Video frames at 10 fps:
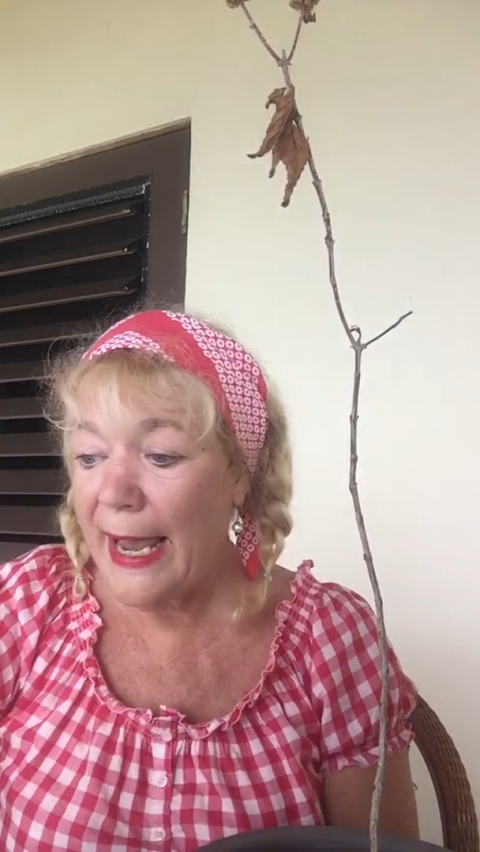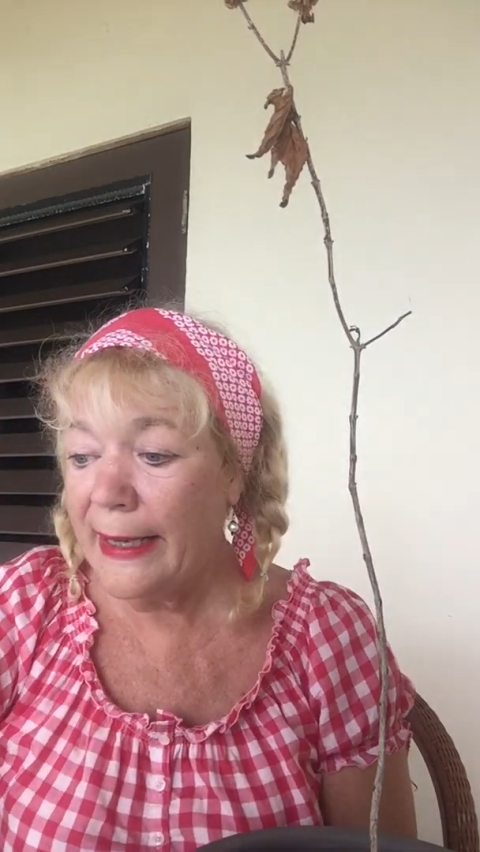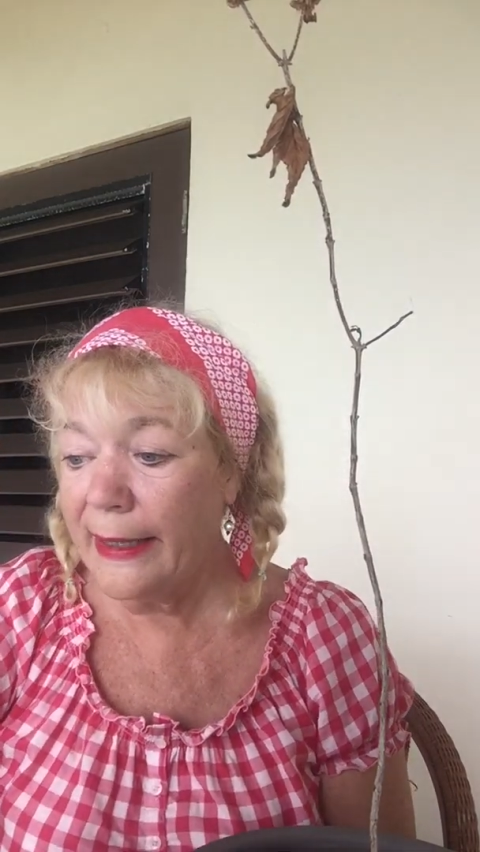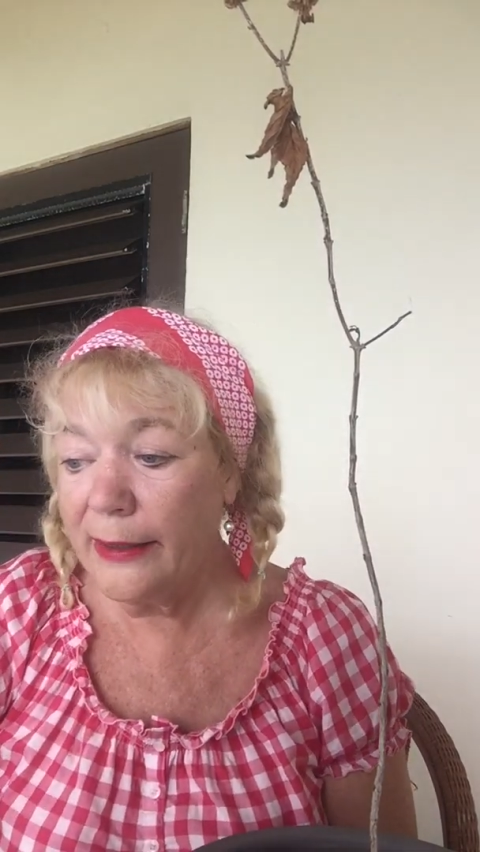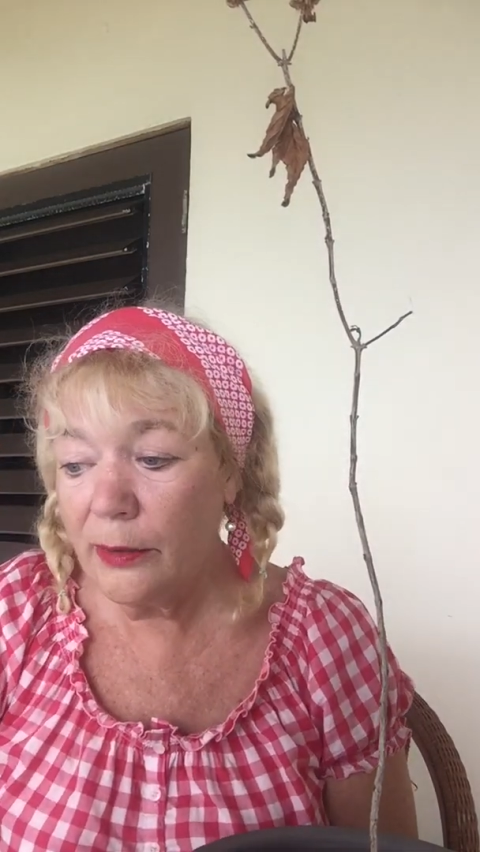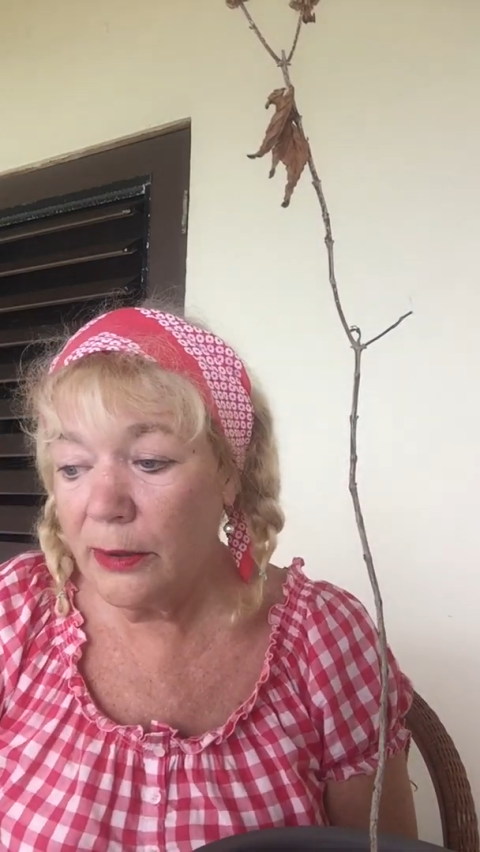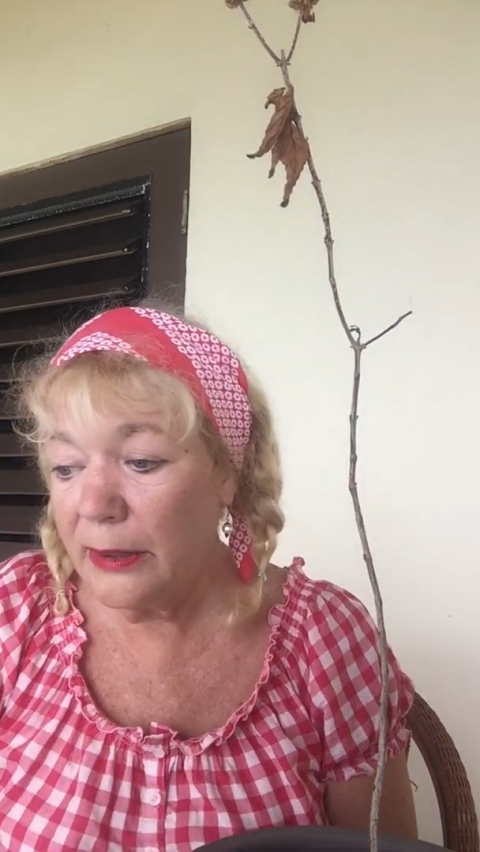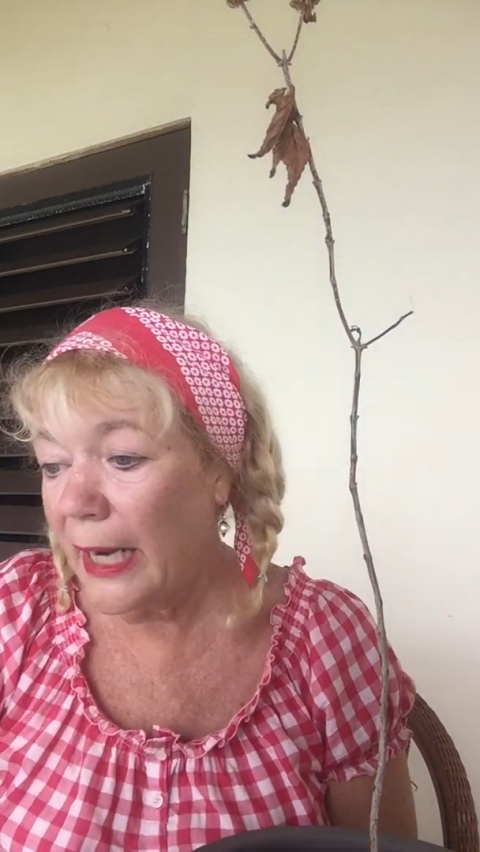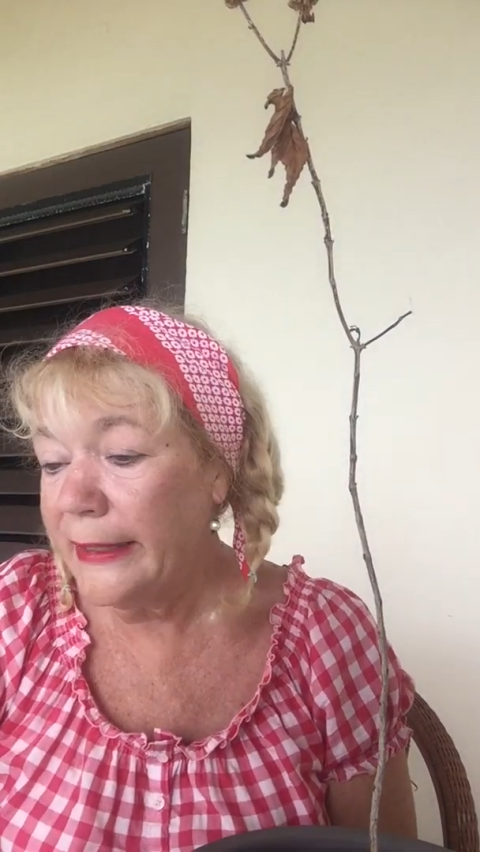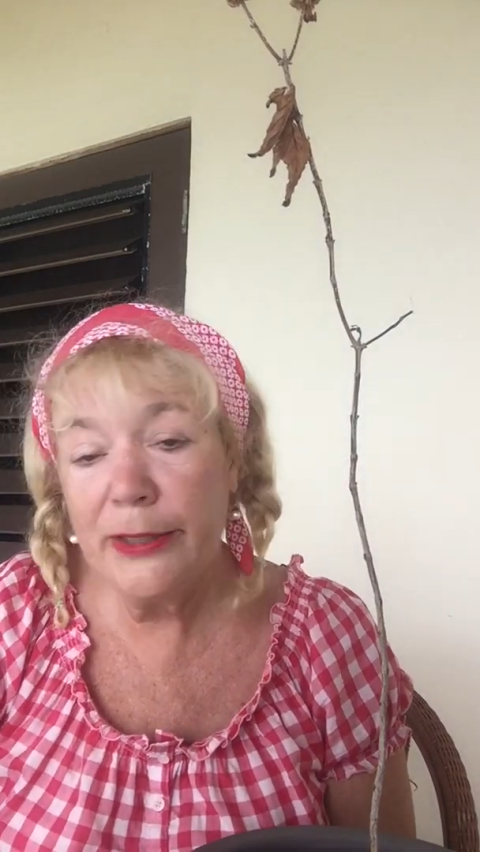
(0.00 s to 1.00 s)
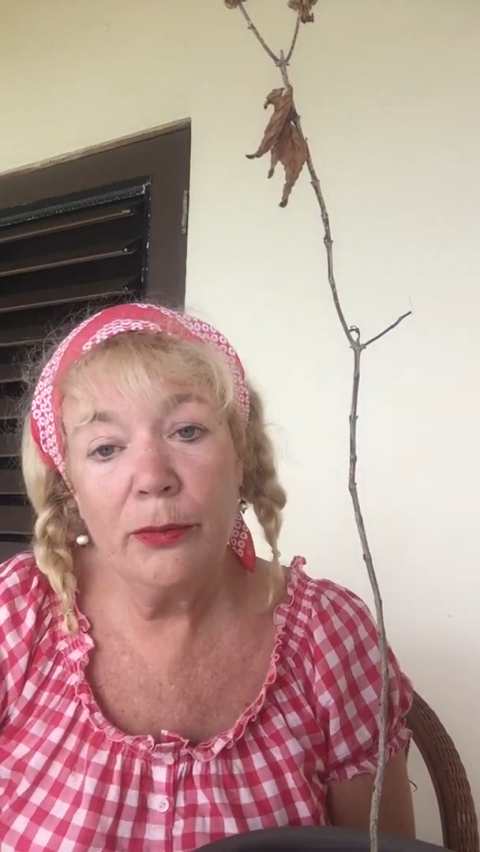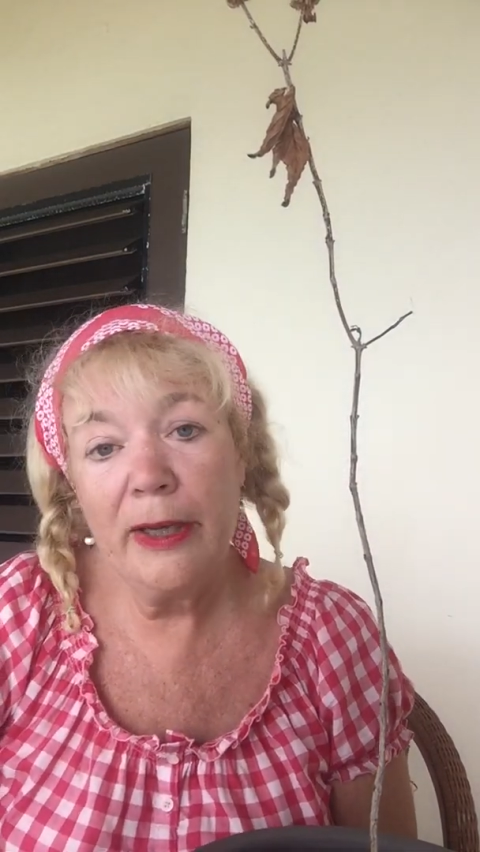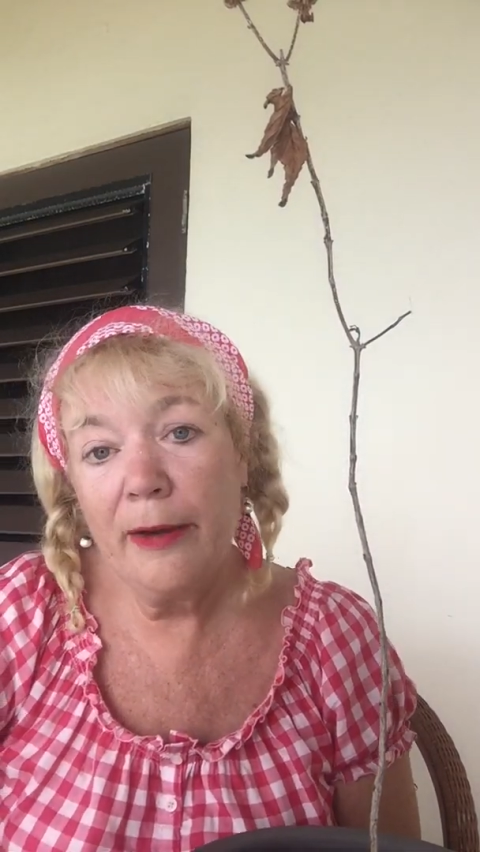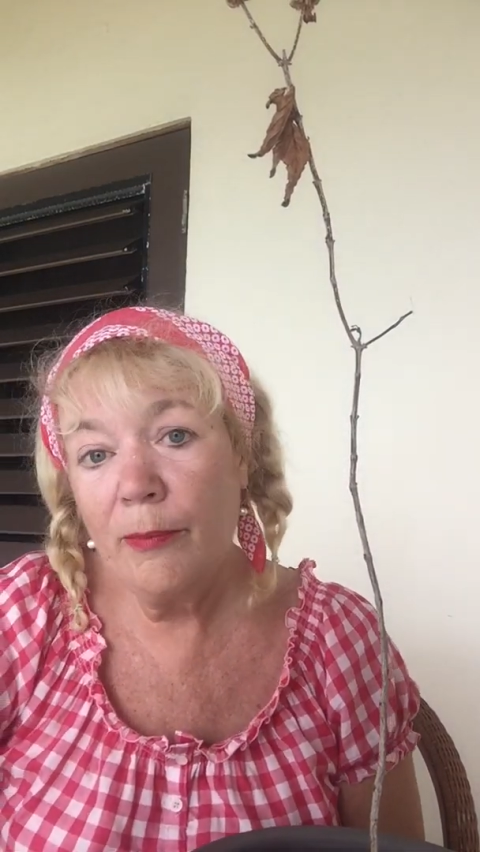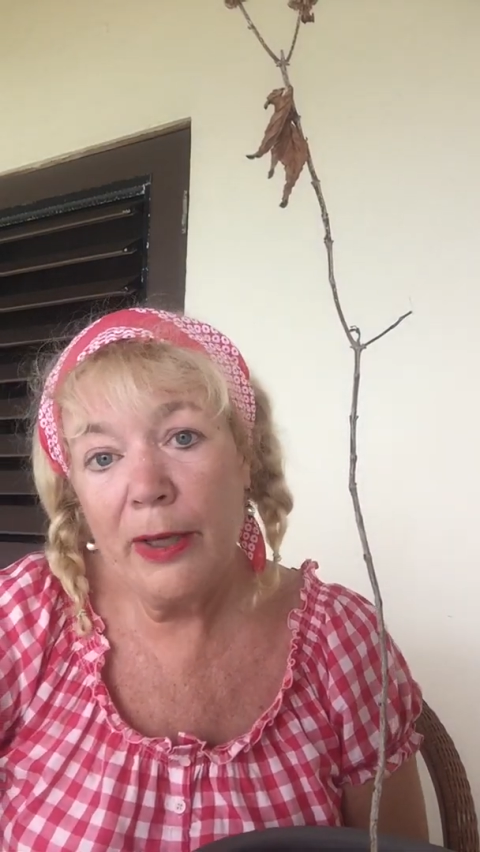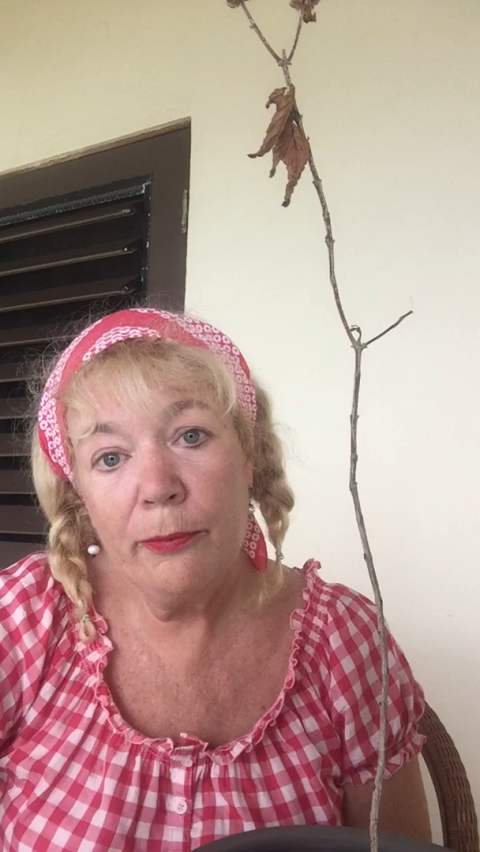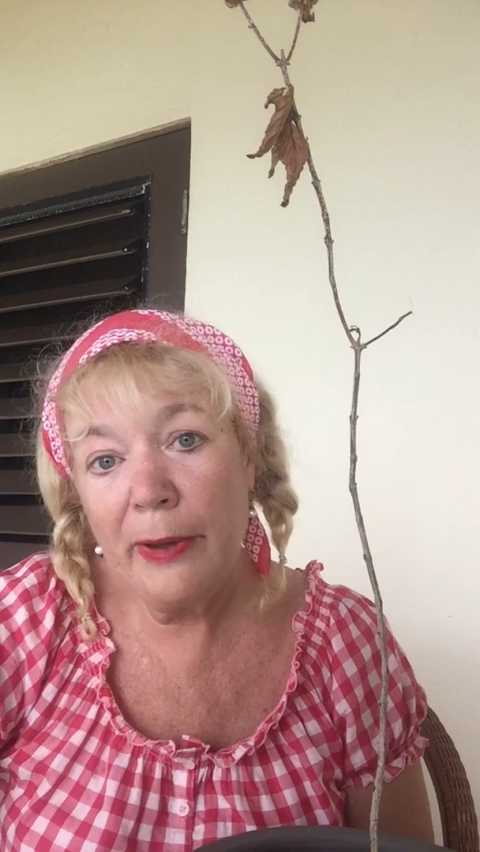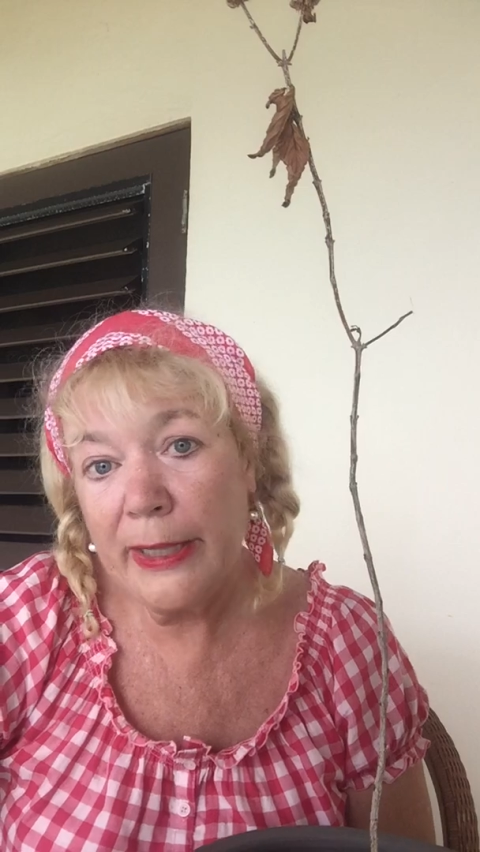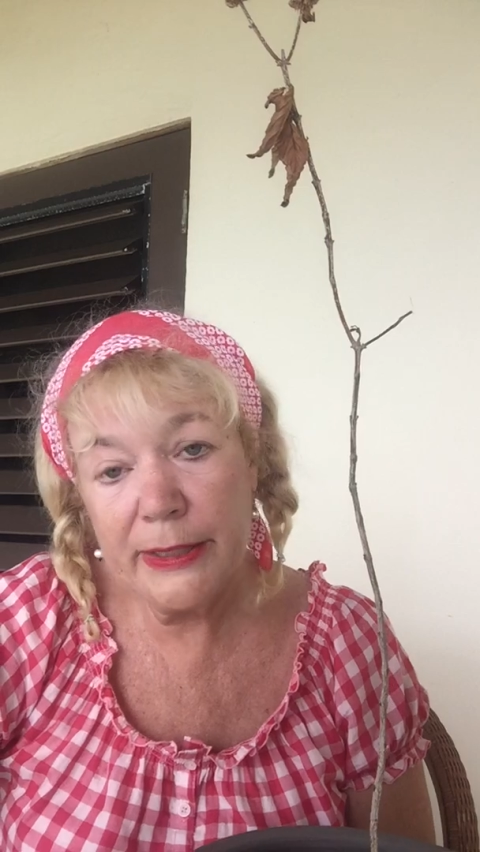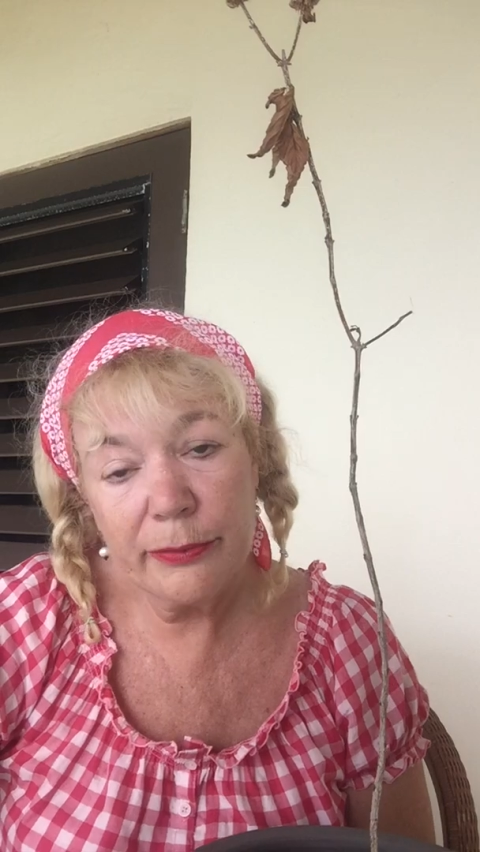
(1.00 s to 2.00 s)
and I don't have my
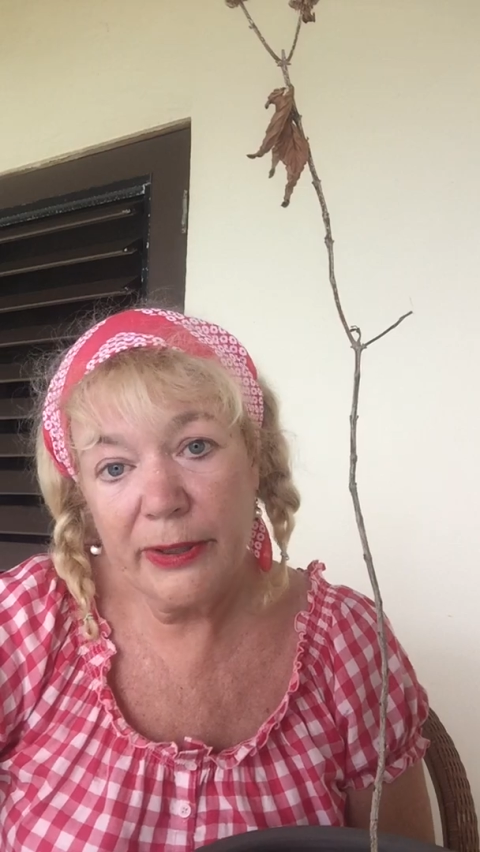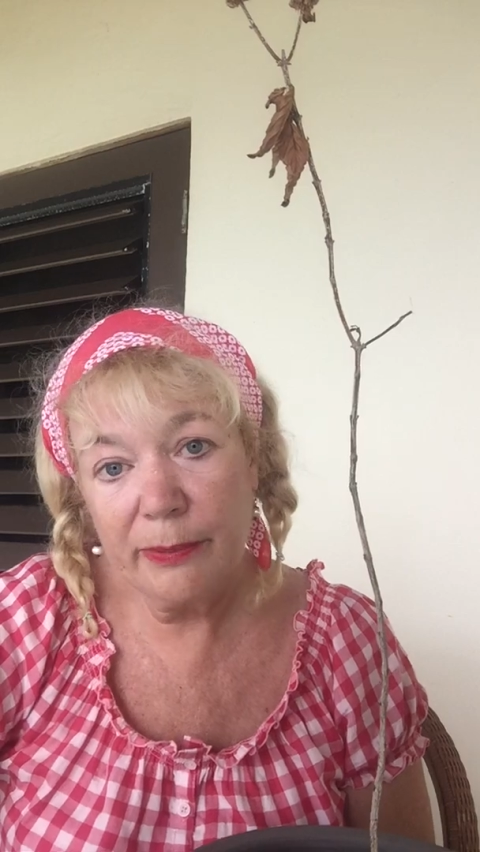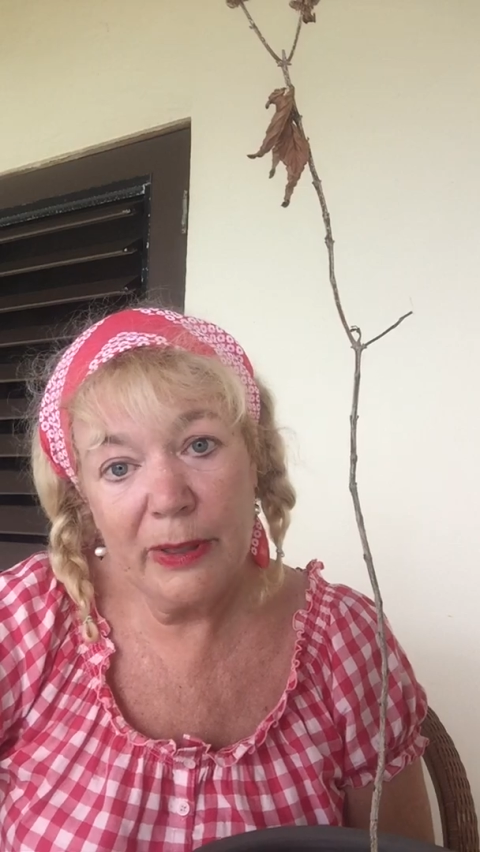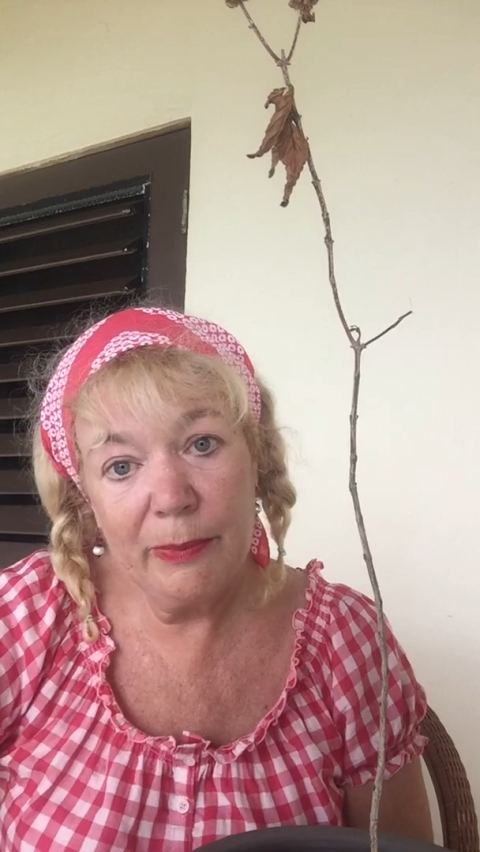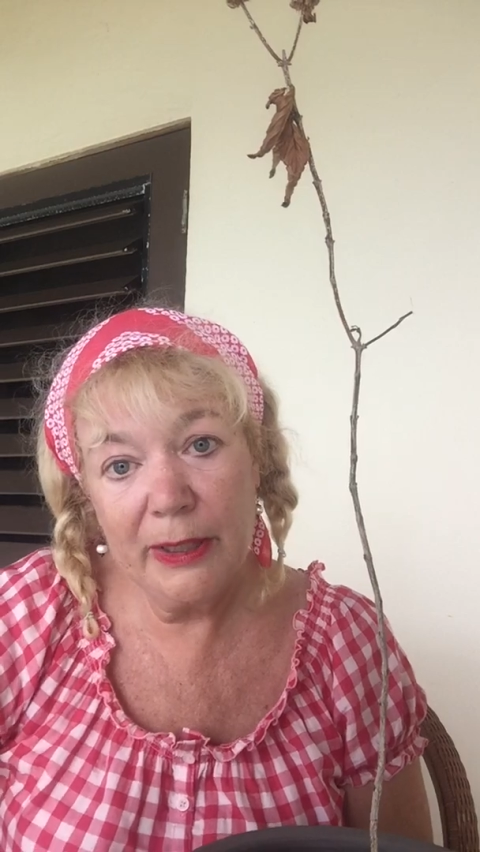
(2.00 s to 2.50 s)
rakes with me